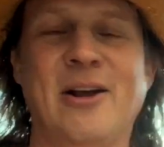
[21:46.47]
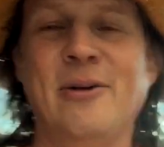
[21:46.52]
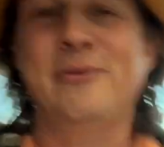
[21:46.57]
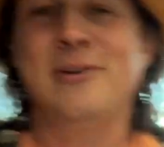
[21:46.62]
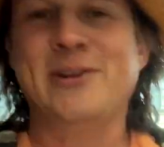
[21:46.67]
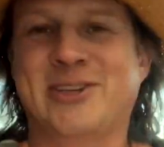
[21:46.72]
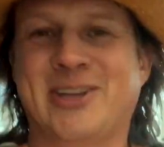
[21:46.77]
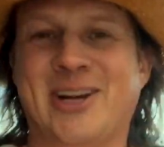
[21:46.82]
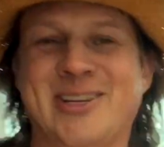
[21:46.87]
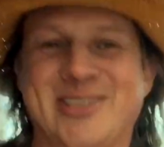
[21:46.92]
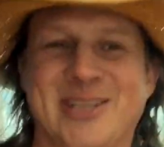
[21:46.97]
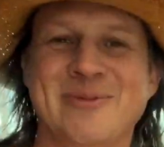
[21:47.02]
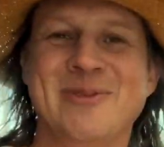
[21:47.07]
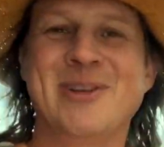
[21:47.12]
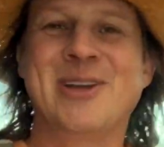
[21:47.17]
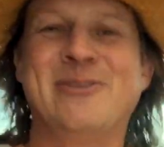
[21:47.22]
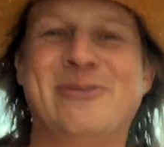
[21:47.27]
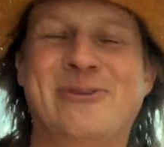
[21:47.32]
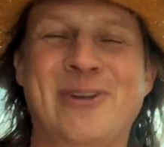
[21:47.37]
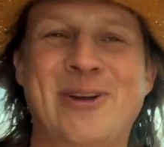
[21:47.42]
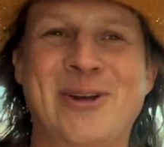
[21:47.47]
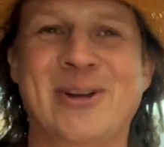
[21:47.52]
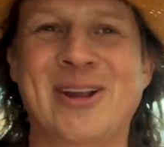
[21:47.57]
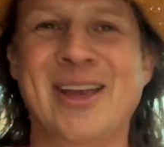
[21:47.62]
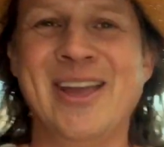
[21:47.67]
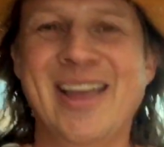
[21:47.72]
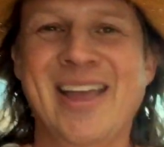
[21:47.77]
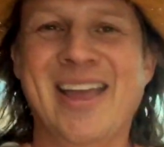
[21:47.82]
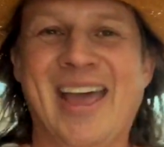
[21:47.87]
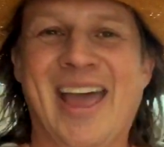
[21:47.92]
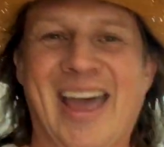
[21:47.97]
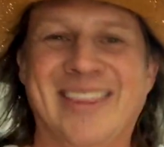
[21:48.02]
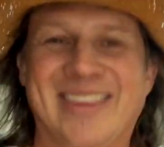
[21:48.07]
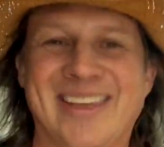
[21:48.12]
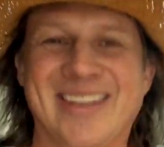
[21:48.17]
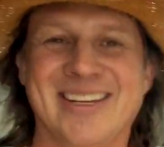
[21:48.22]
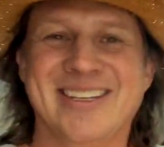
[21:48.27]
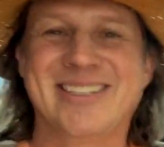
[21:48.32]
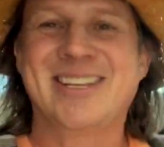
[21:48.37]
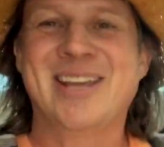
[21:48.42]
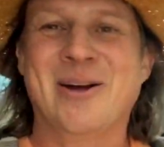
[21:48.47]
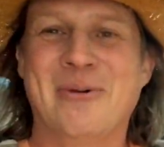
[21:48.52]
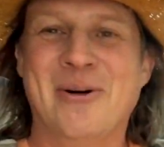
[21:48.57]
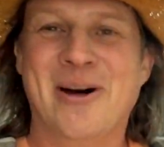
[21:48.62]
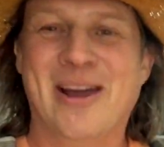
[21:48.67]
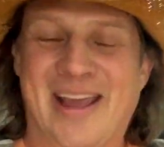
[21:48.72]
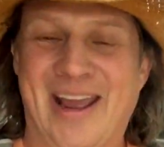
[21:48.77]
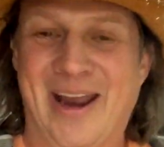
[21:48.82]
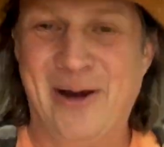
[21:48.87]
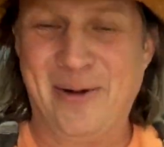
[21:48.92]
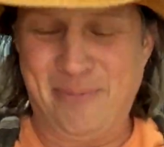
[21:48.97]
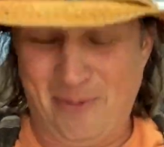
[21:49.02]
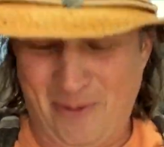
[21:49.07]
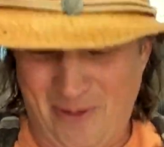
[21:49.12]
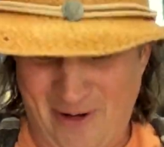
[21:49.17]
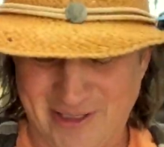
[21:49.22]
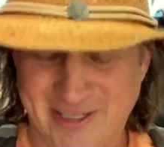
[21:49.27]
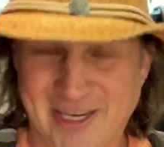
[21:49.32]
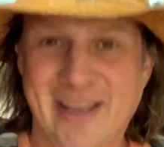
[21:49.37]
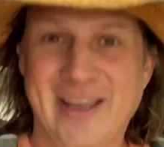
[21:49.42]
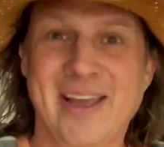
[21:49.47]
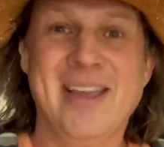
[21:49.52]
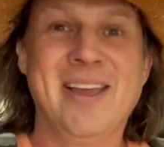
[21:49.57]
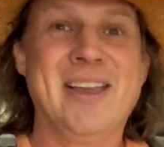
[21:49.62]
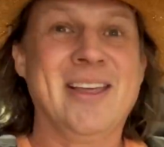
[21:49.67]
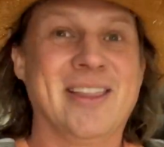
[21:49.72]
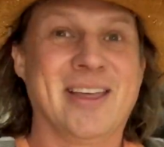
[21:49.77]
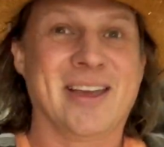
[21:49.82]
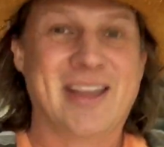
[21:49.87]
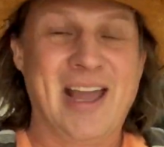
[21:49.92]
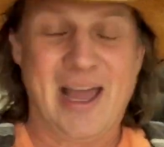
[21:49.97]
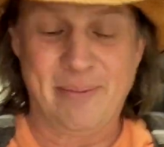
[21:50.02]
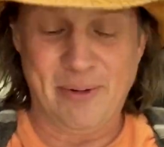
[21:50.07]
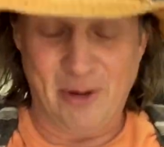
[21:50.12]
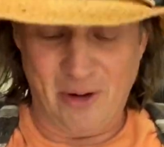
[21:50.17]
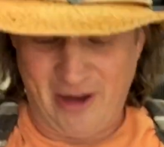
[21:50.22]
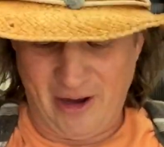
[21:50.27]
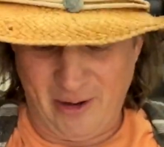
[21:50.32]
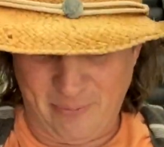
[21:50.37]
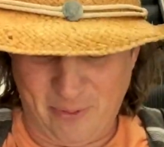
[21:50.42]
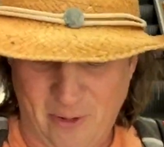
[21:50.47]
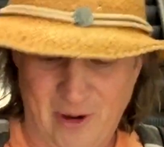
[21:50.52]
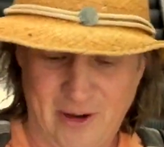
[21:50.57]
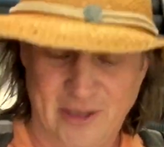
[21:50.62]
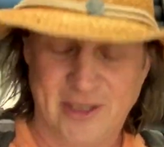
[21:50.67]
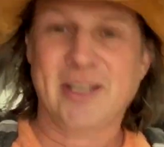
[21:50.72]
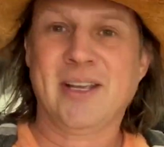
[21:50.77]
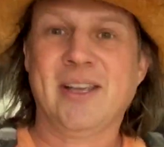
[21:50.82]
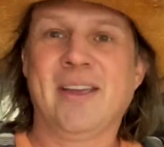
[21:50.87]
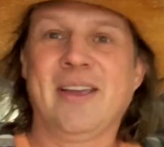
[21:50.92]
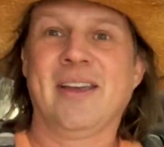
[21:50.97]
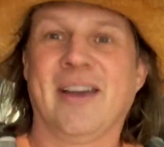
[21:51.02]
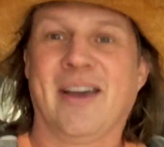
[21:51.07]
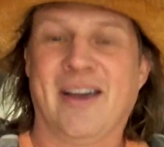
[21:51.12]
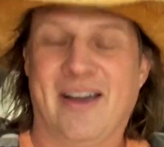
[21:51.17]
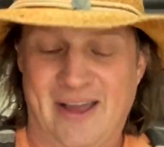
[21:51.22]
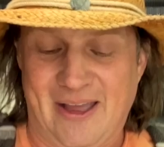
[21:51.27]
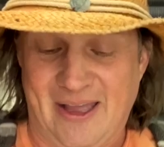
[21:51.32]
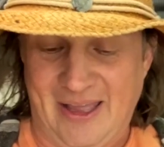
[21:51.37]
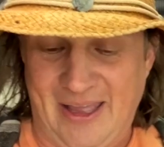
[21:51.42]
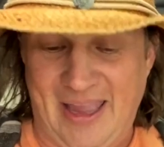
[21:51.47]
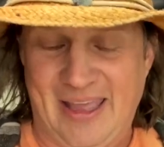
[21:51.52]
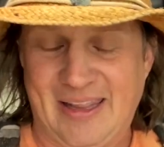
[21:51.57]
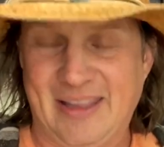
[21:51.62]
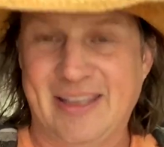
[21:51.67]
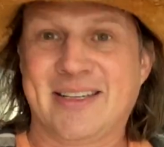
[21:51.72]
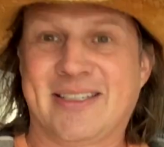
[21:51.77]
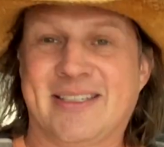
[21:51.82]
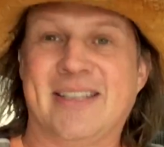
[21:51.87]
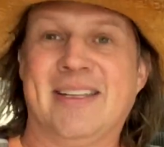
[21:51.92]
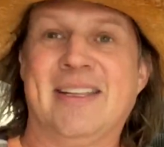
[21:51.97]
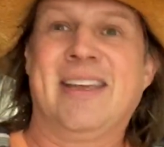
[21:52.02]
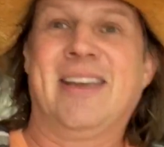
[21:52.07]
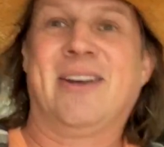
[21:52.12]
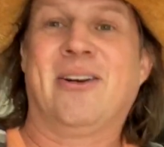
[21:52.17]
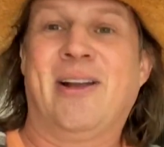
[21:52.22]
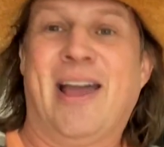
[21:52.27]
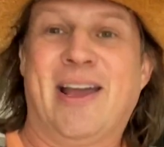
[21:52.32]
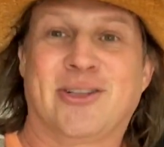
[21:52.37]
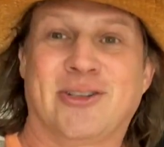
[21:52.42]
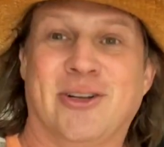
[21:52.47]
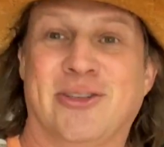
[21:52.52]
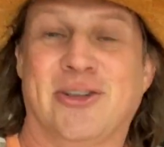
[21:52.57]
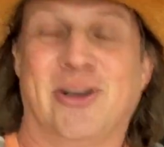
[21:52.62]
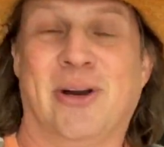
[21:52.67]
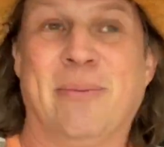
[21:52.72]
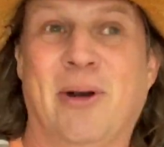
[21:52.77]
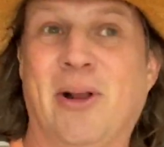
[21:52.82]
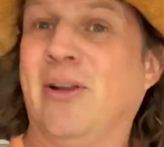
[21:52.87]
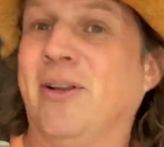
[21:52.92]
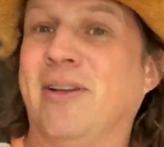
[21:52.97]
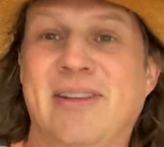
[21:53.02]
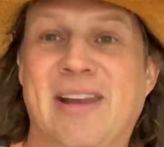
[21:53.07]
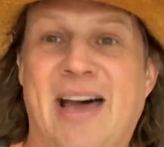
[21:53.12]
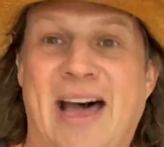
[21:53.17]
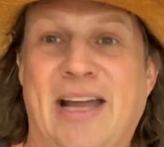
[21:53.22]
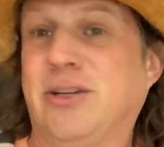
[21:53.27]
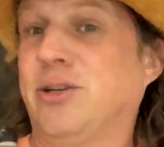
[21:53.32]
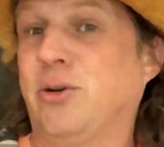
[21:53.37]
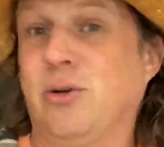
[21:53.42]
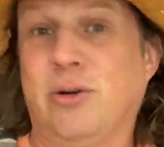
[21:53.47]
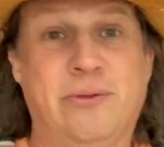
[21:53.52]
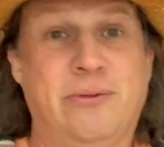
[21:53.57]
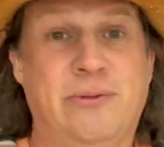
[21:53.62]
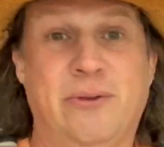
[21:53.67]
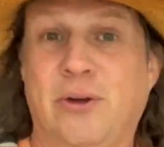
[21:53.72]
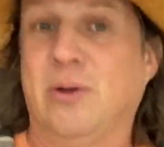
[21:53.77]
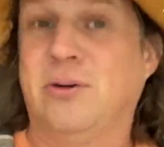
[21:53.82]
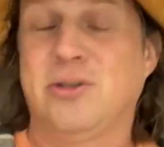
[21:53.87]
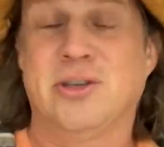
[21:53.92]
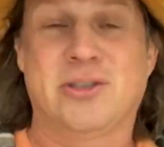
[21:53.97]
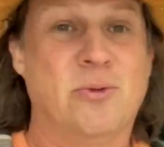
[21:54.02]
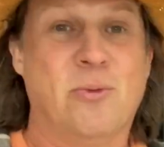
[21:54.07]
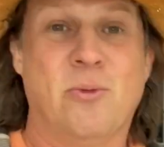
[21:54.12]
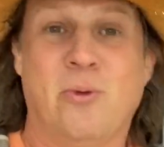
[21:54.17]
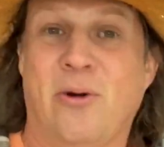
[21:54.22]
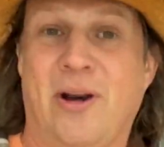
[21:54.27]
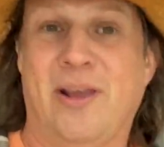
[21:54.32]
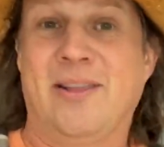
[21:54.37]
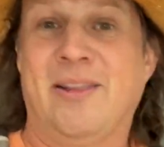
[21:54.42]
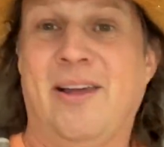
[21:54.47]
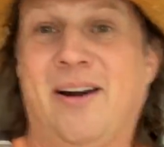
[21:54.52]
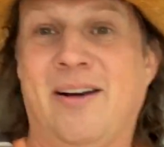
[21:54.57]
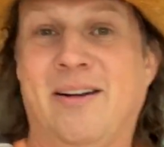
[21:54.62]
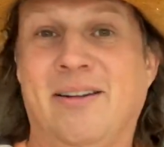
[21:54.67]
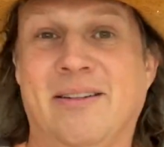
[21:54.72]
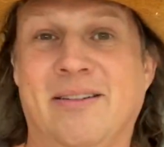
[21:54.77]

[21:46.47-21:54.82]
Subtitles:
Hopefully there's some good food at the Tijuana airport. The Cabo airport, at least in the international terminal, not good food, just a warning there.